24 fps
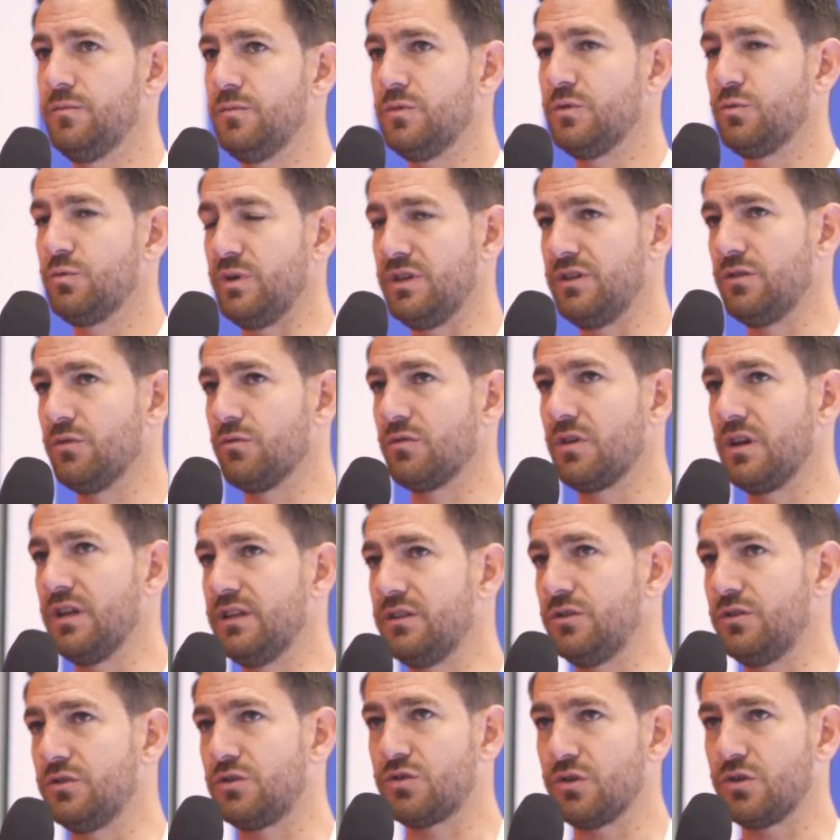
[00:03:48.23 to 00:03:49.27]
We don't
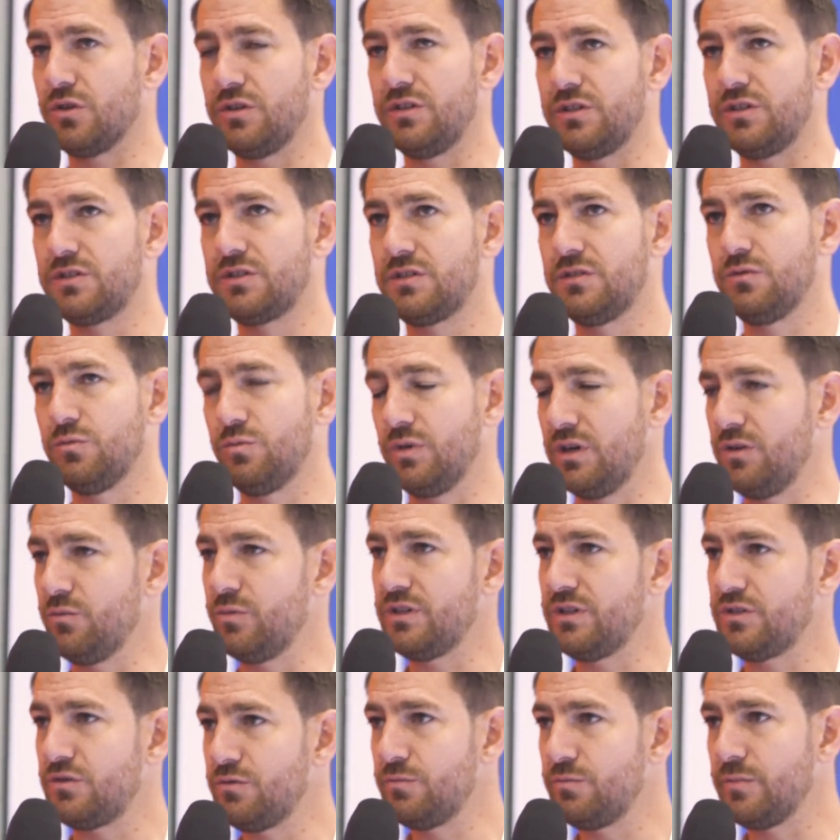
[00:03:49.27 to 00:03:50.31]
let the choice. When
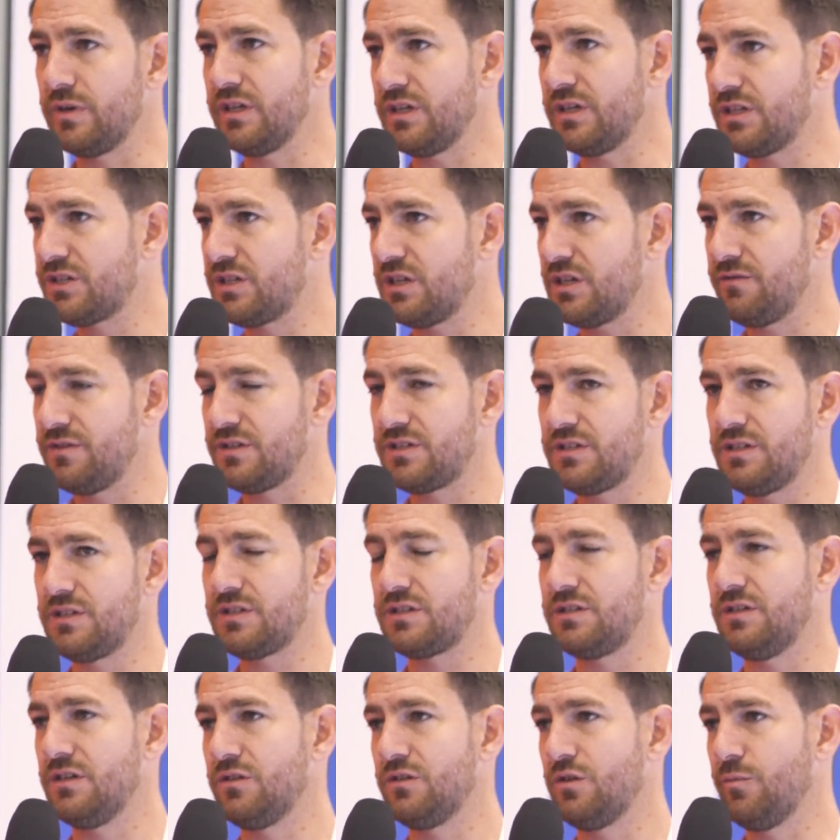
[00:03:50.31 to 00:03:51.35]
we do managed
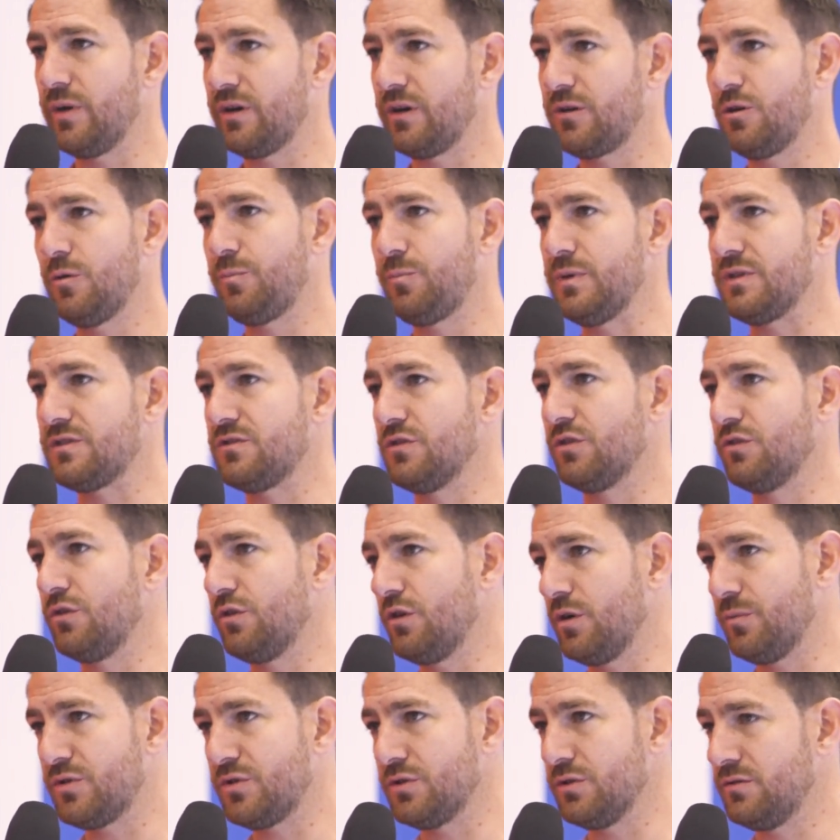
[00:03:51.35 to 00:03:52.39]
services, the backup is not an
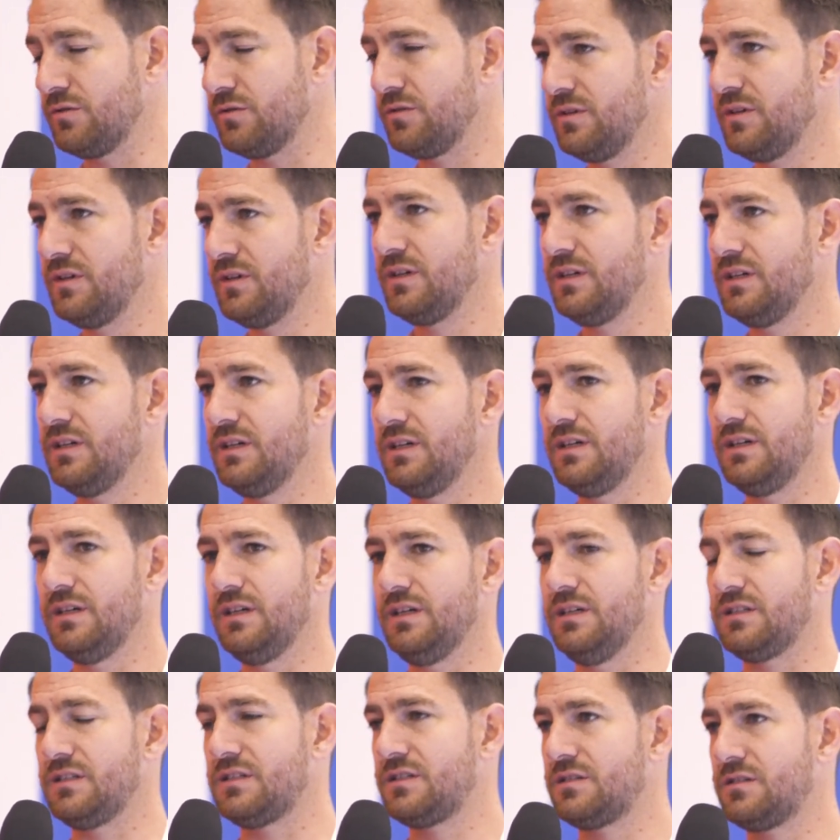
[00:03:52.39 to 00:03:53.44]
option.
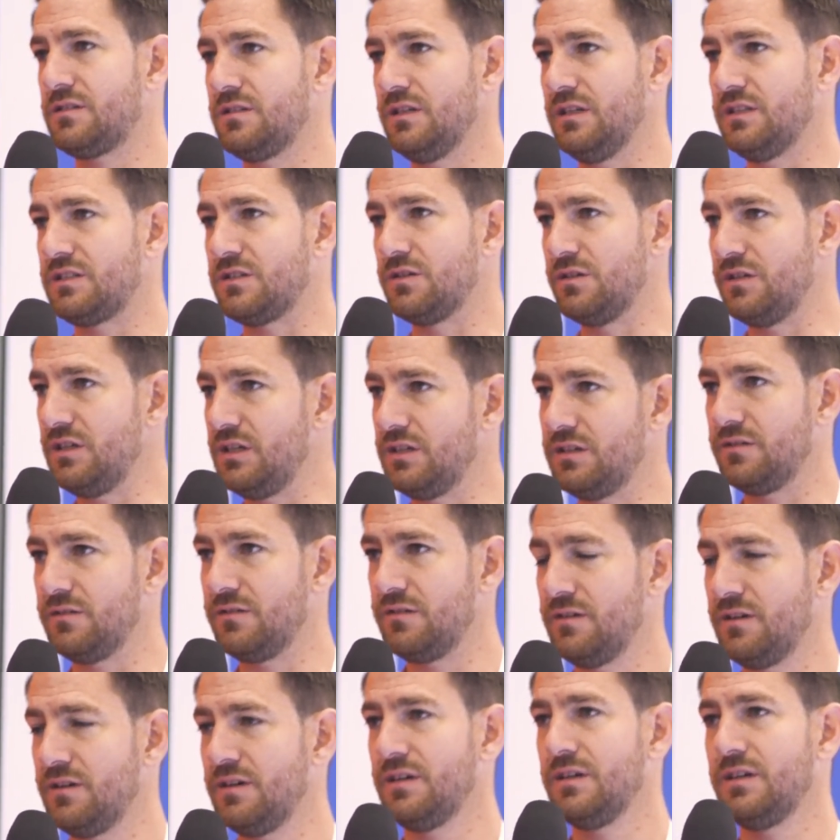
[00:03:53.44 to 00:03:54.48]
It's a need.
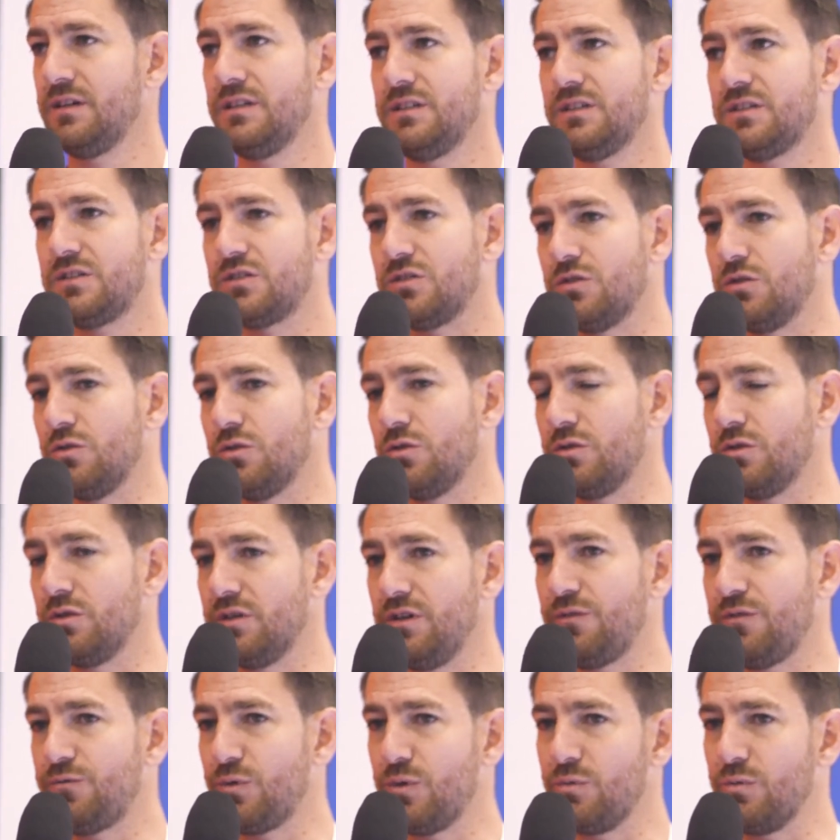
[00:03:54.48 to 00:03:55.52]
So
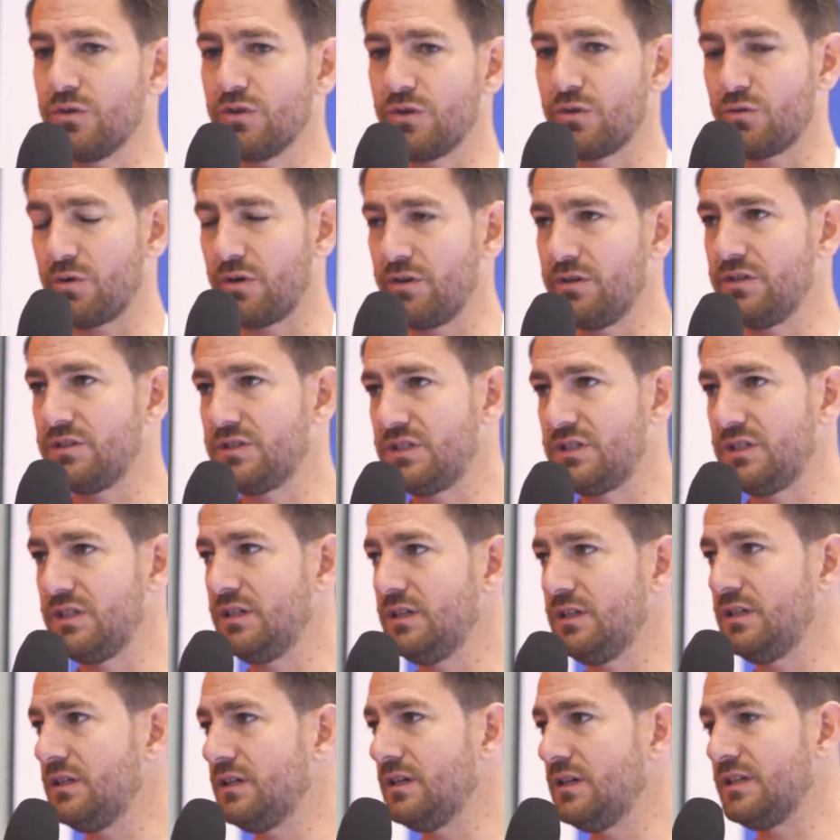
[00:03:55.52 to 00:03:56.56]
if we want to
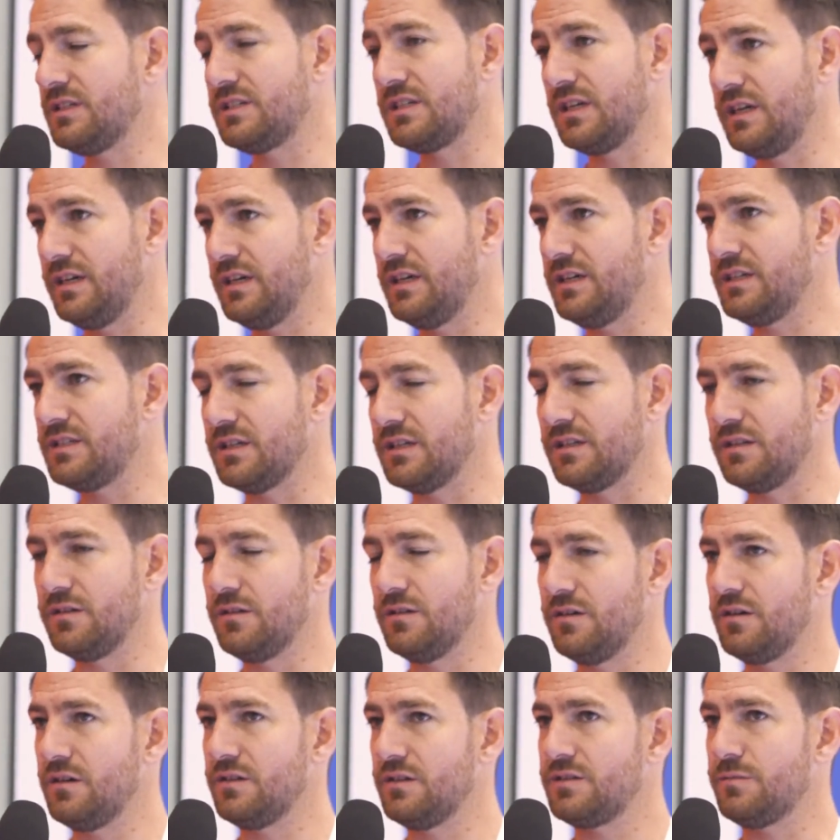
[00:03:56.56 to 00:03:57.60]
guarantee SLAs and
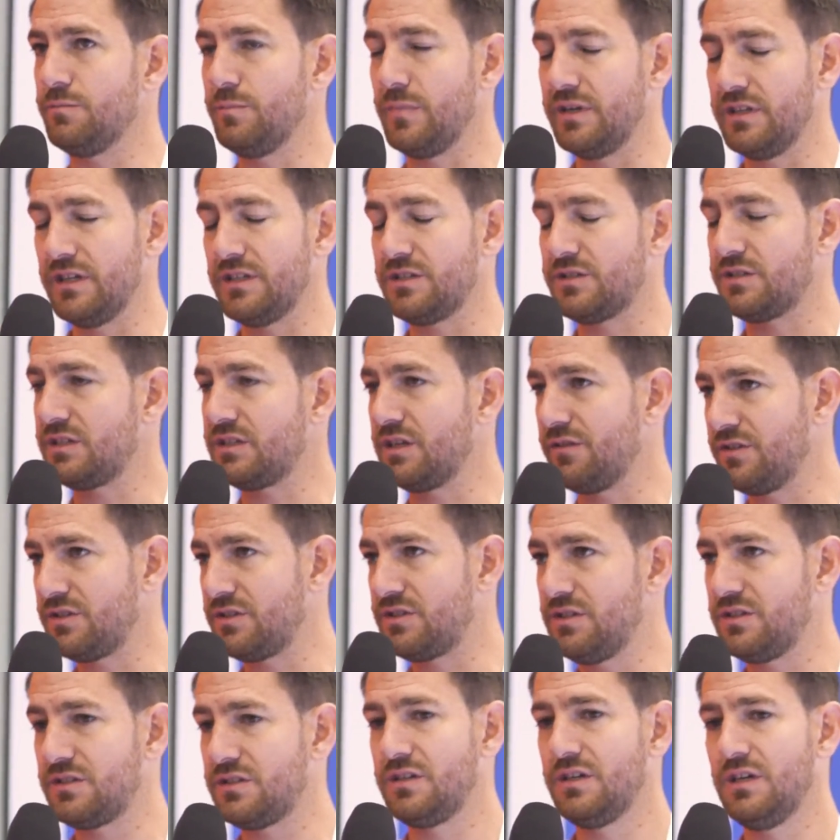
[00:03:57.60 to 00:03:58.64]
managed
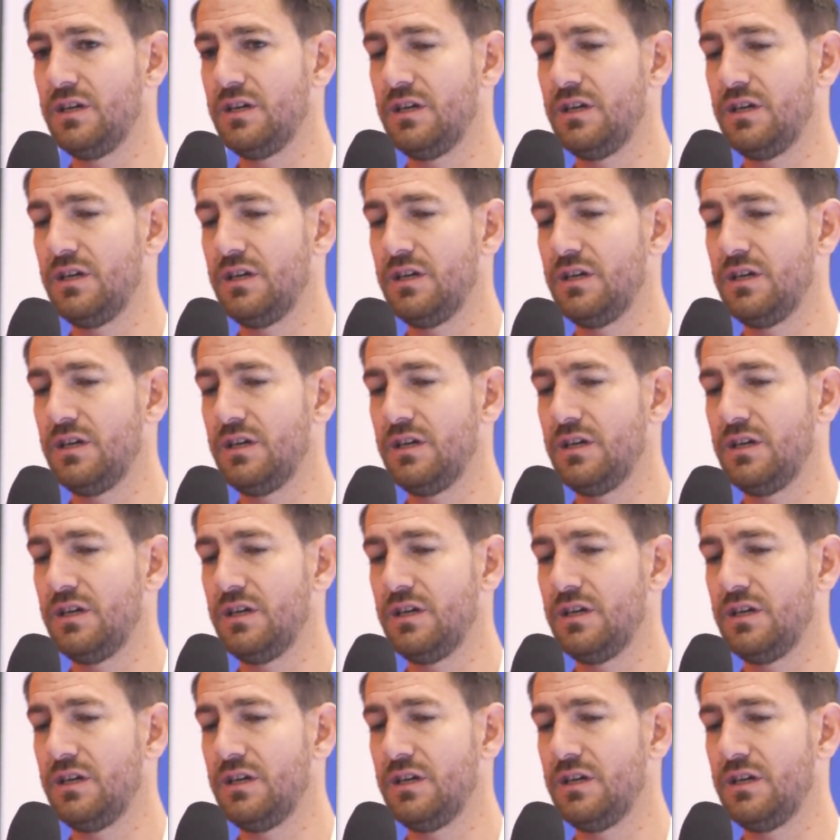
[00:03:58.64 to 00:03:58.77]
services,